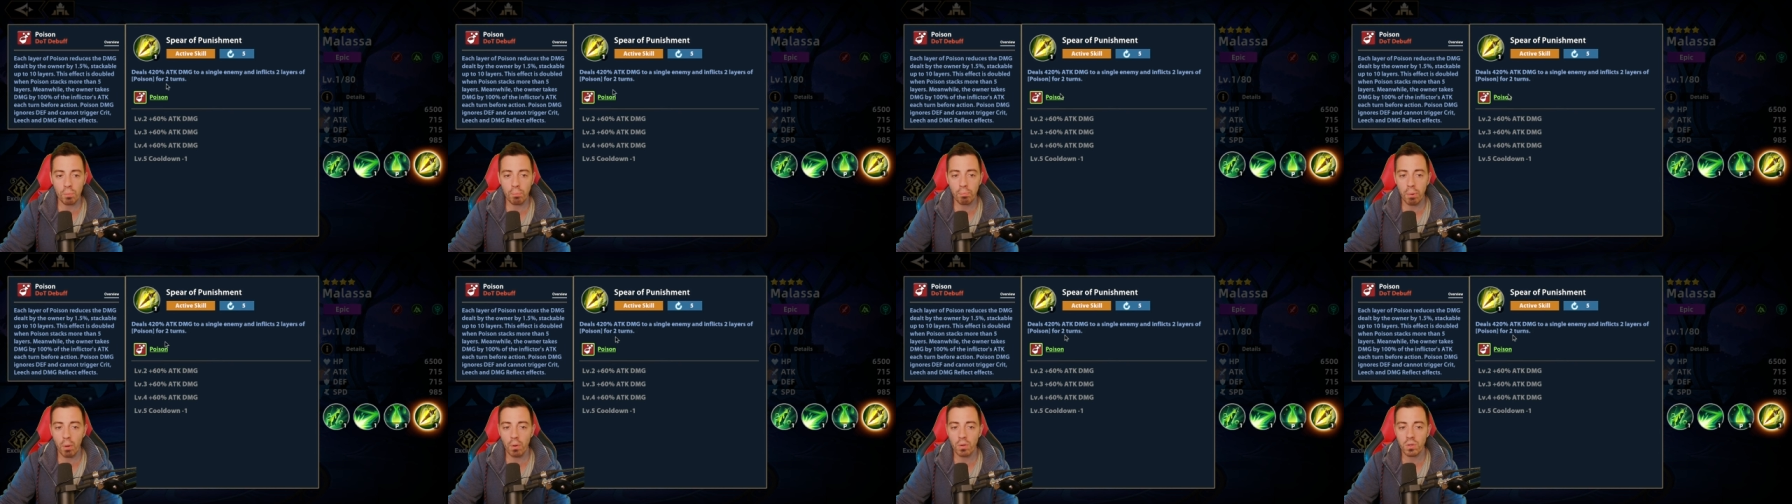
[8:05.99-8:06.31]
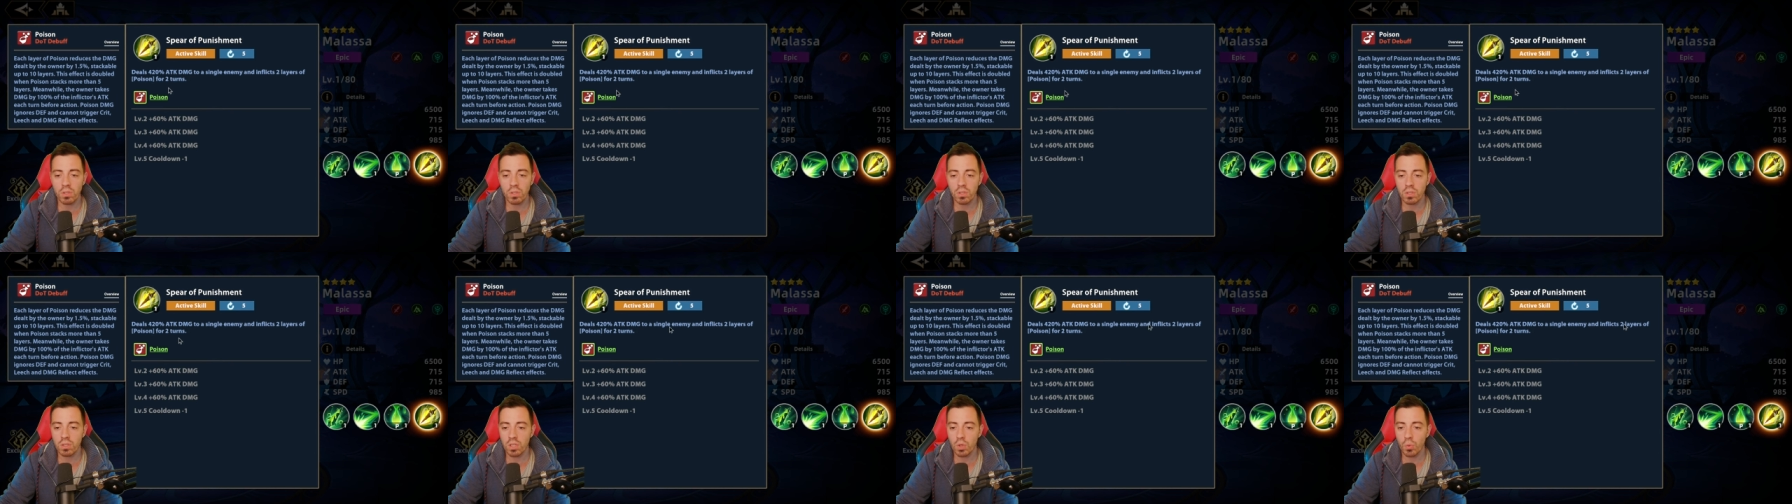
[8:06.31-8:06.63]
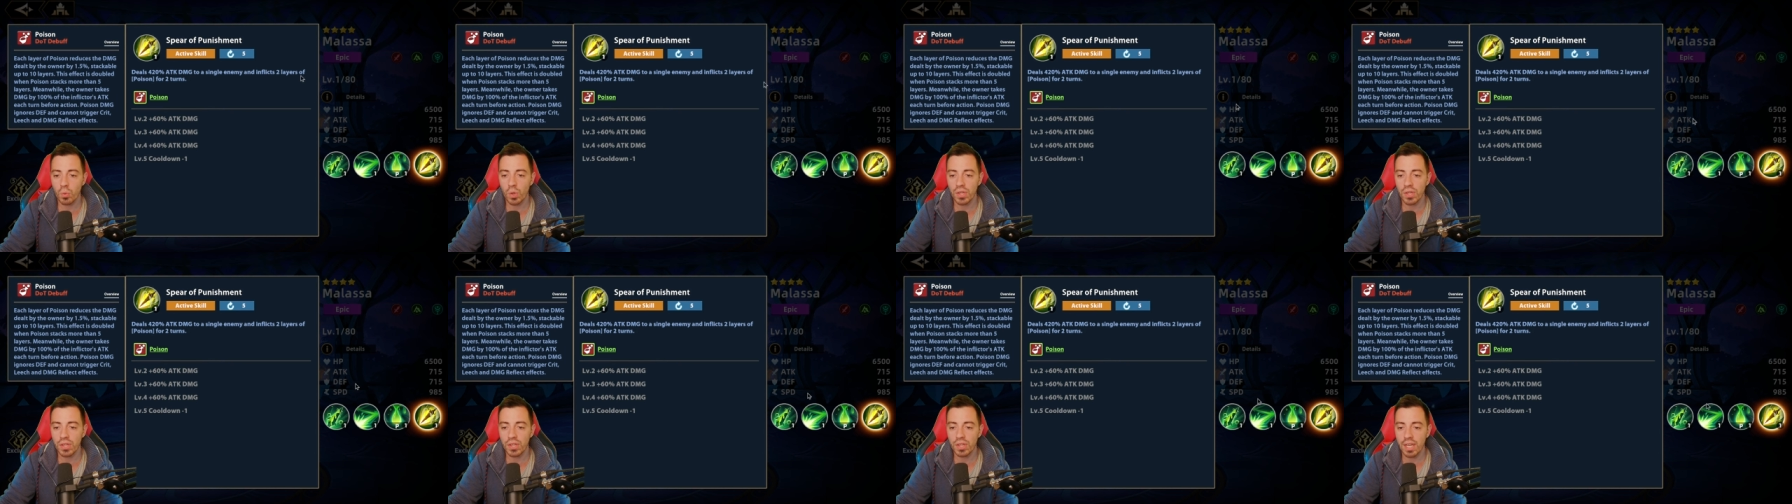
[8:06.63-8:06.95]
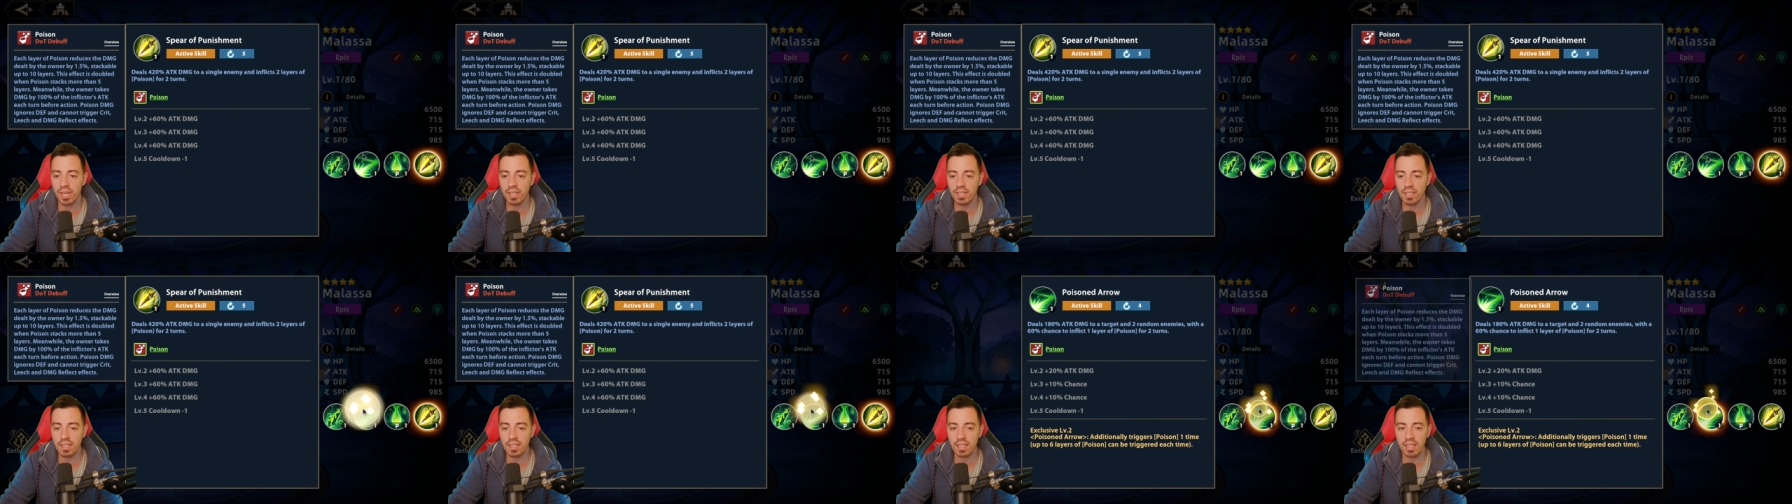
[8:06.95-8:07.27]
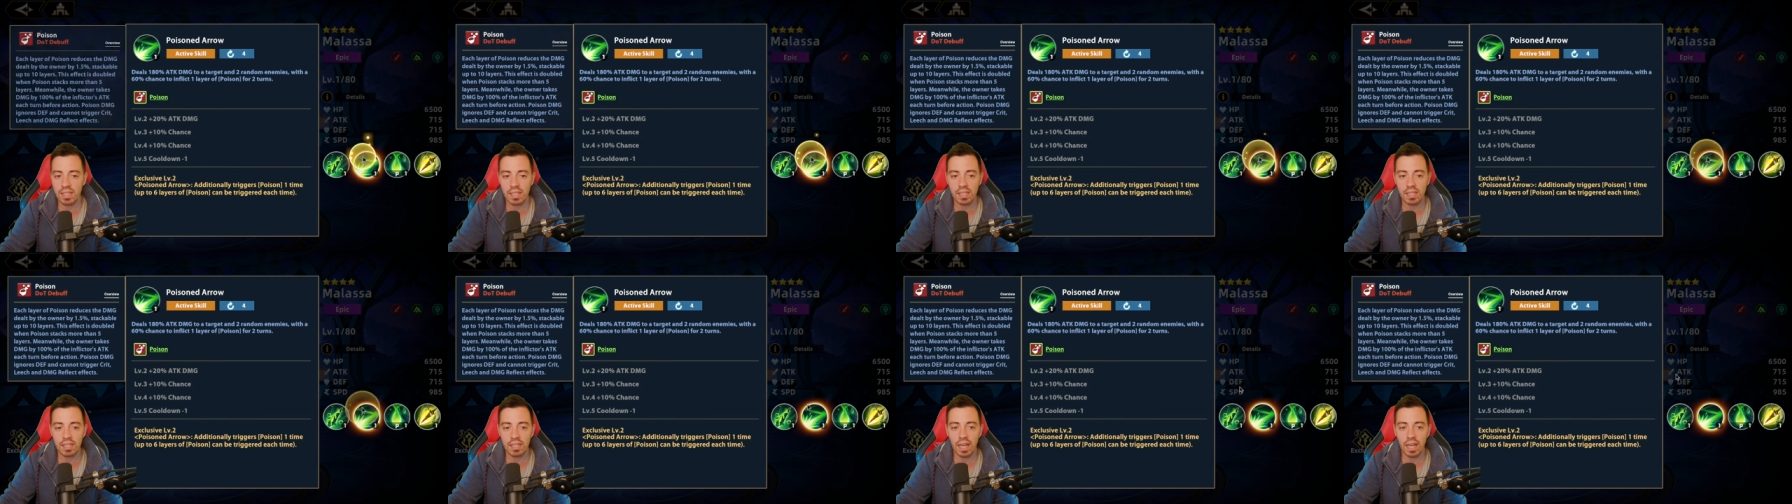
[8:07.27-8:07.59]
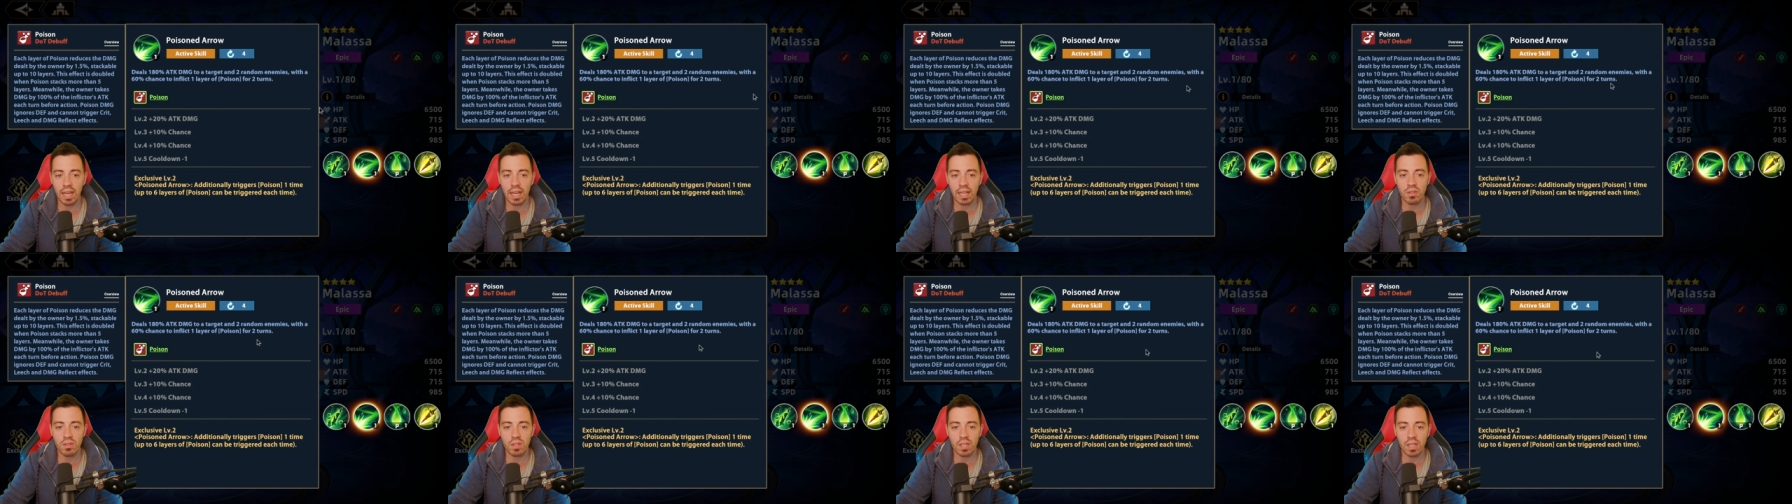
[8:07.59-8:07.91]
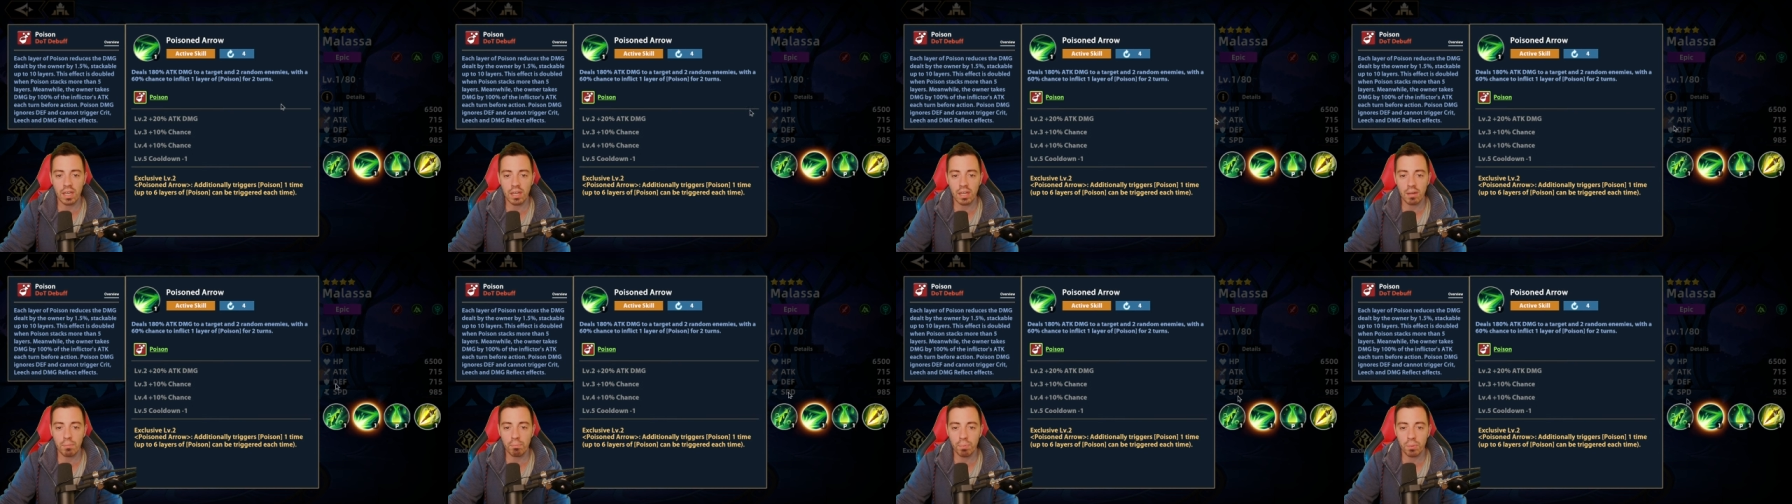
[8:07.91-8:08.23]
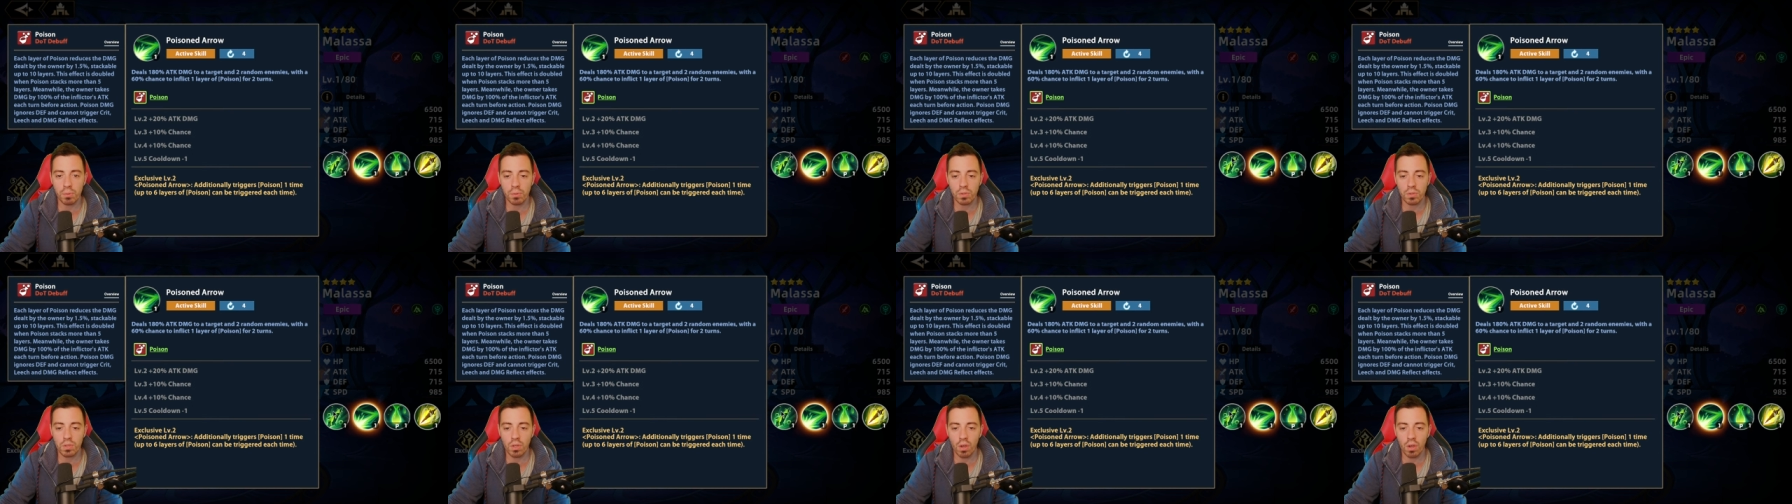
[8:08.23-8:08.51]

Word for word: poisons with that skill and you can put